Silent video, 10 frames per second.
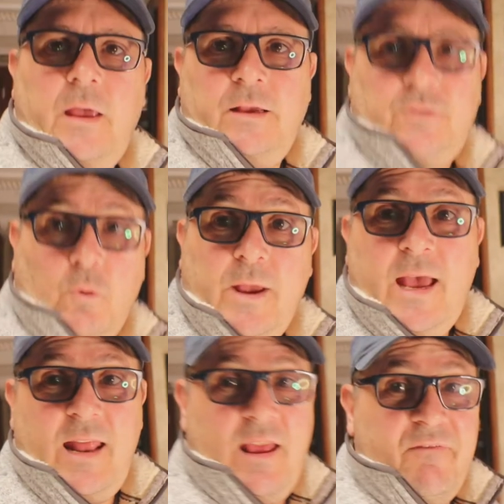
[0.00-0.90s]
Hey, so we
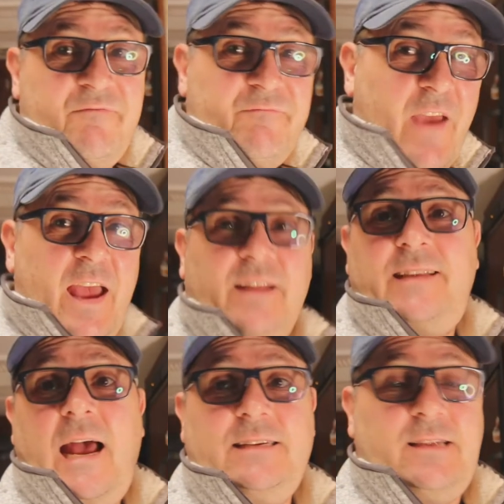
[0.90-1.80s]
had a
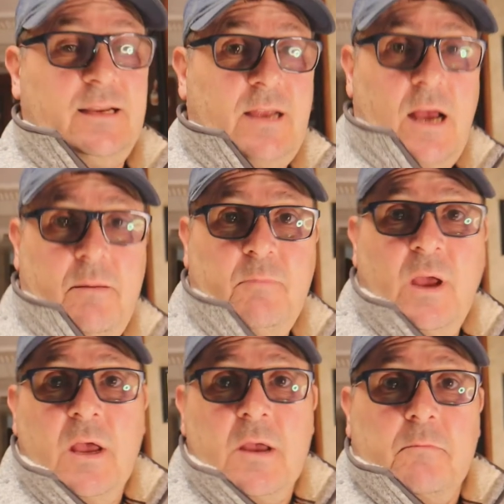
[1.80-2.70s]
fantastic time
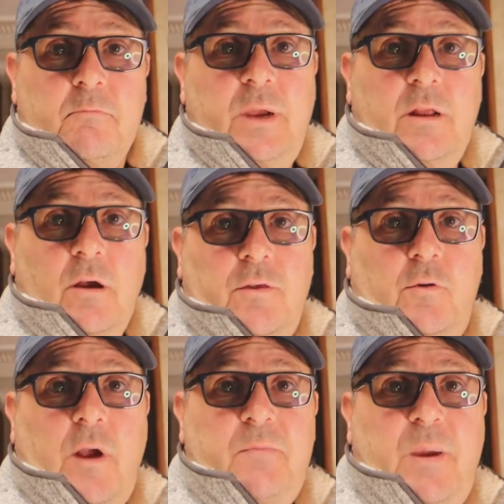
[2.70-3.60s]
meeting all the
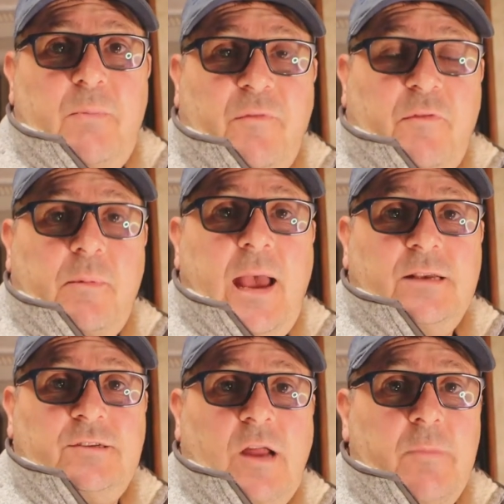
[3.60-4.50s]
great people from
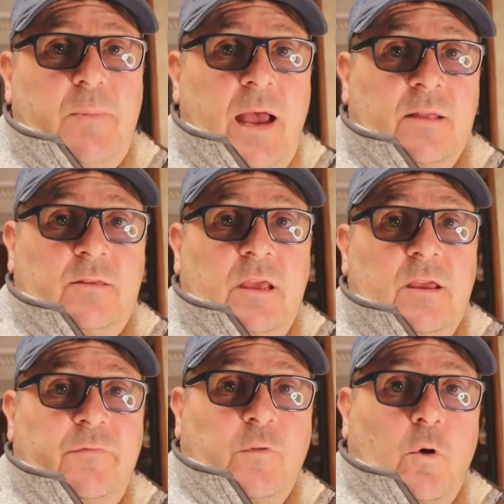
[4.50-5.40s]
GasStop at
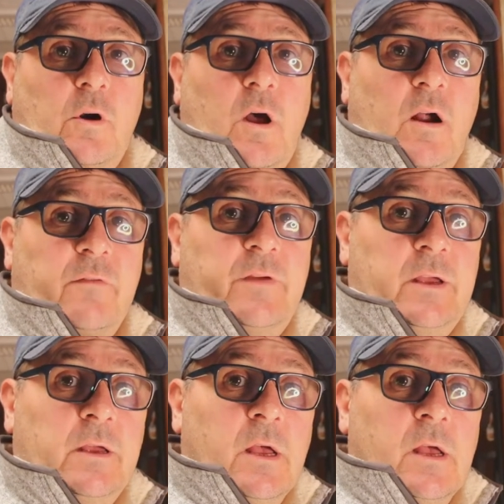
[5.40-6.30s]
the Florida R
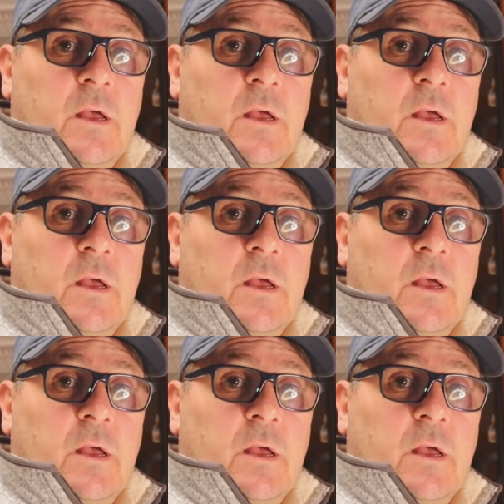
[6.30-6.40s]
V